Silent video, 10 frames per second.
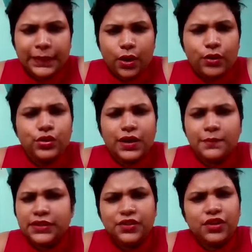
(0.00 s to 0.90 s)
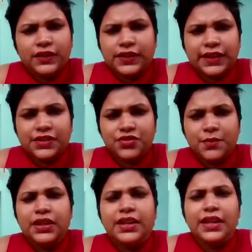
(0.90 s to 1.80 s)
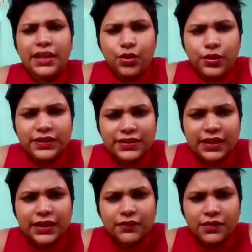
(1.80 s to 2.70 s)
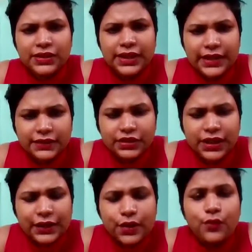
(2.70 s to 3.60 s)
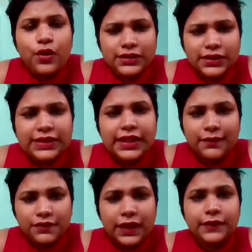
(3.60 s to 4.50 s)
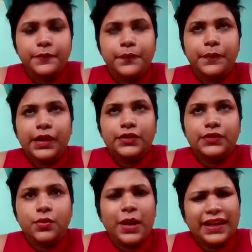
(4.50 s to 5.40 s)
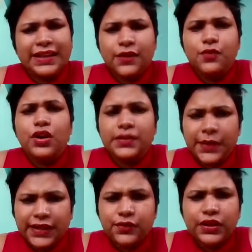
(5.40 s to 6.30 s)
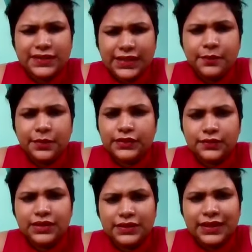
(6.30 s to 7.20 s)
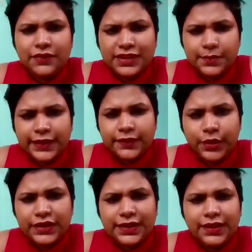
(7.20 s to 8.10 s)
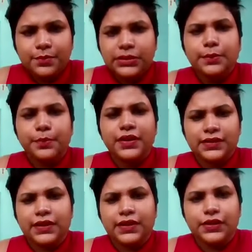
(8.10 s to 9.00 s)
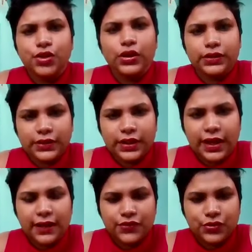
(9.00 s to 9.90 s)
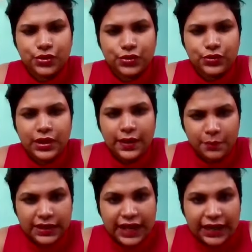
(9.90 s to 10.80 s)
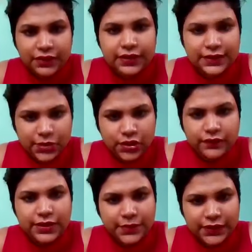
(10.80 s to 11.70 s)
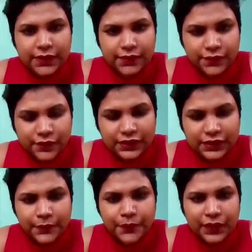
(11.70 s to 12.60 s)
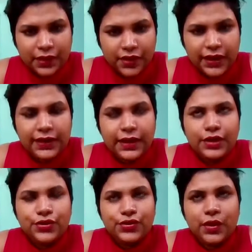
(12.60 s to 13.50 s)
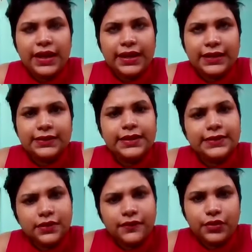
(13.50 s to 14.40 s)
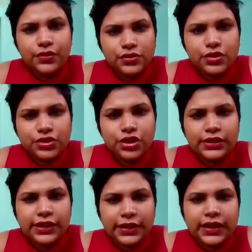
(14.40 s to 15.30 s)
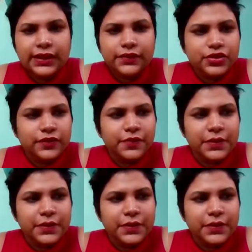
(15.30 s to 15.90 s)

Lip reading: or who comes across as extremely egoistic with the kind of work that they have done. So I guess the work speaks for itself, because the CV speaks for itself. The person did not have to, make an advertisement of themselves further, right? So I guess these are a few short techniques which, if